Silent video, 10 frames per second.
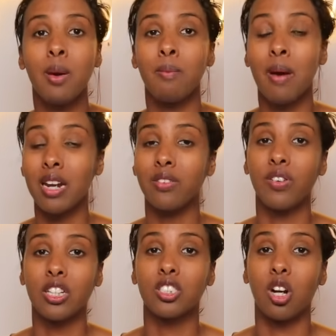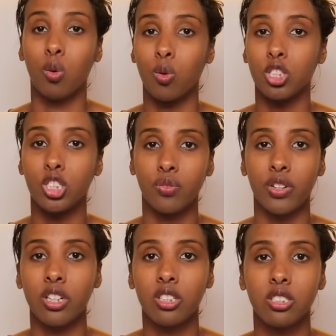manifest our worst
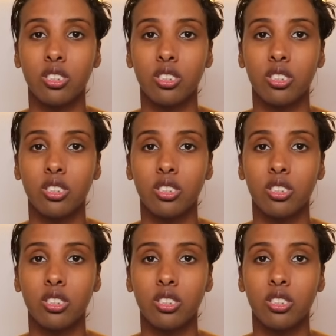fears.